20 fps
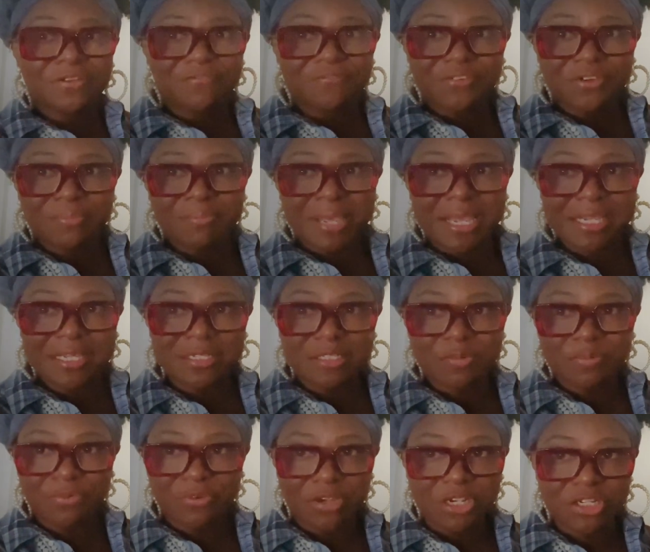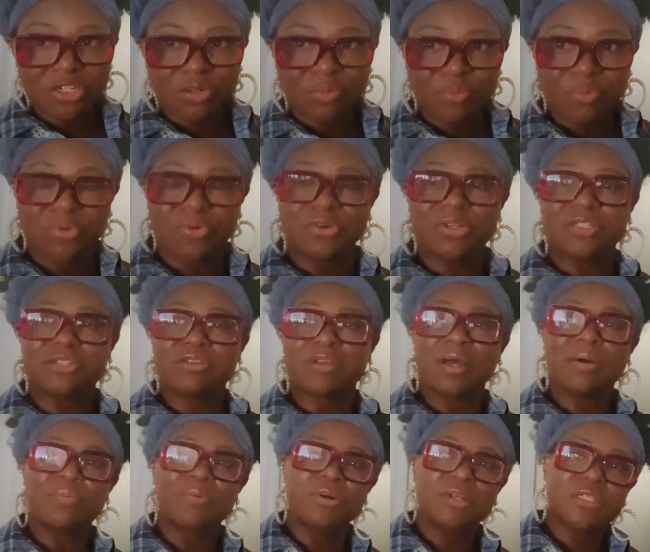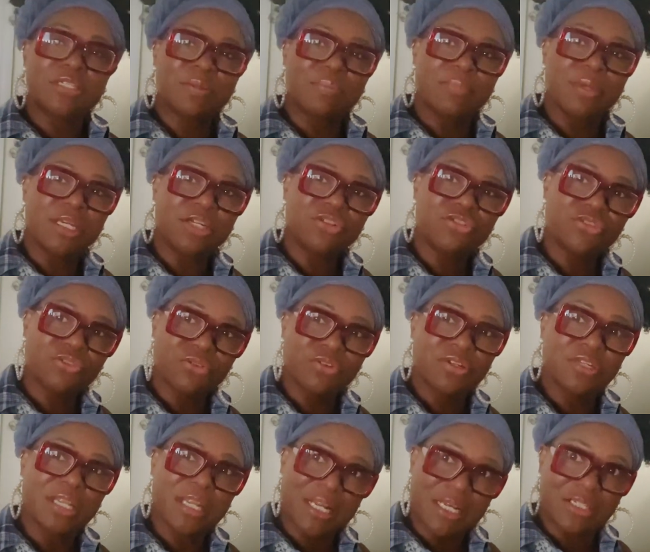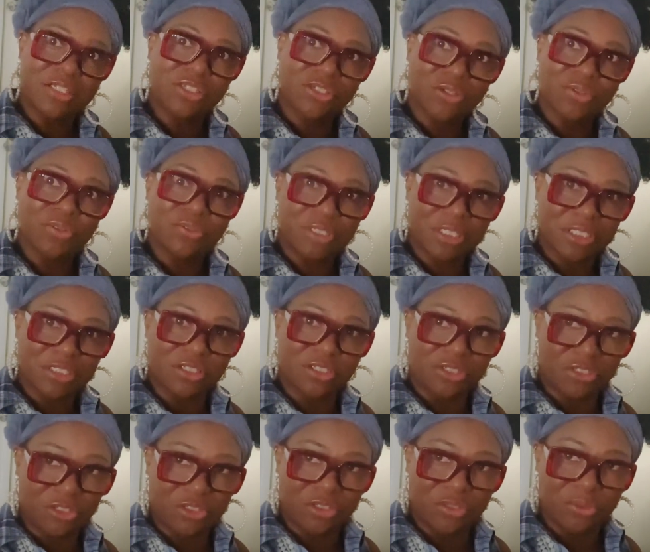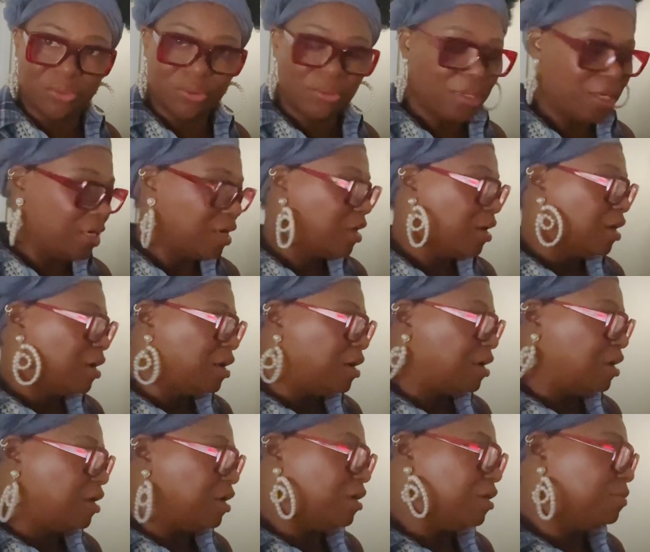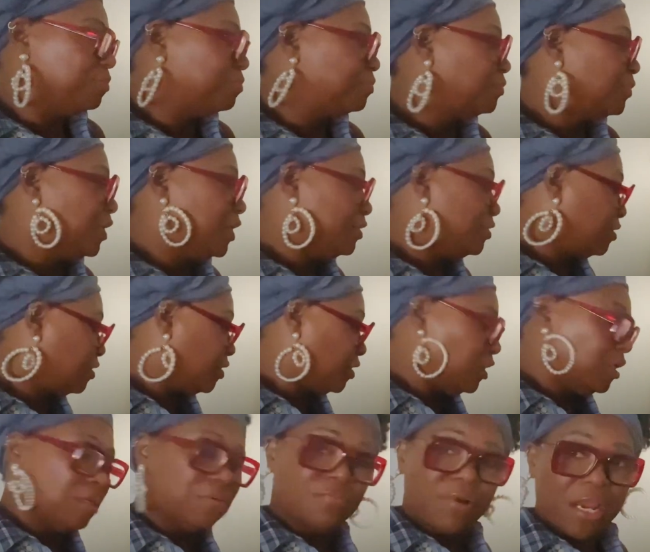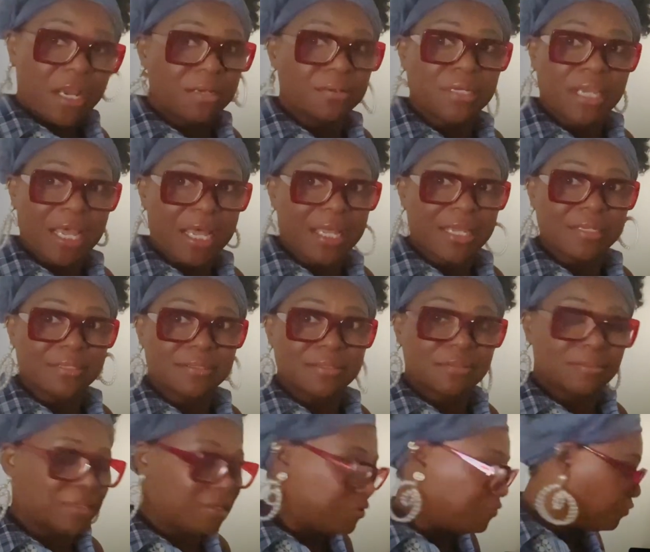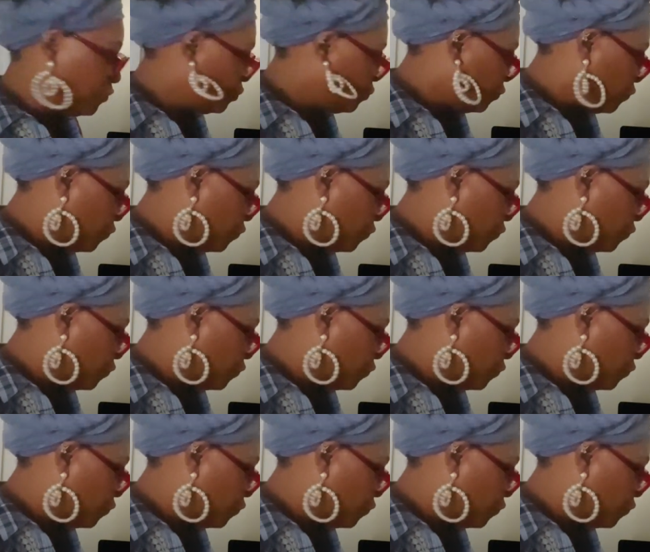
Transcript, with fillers: to fill my inspiration board, so I wanted to make sure that I showed this to you um, it's still around, guys. If you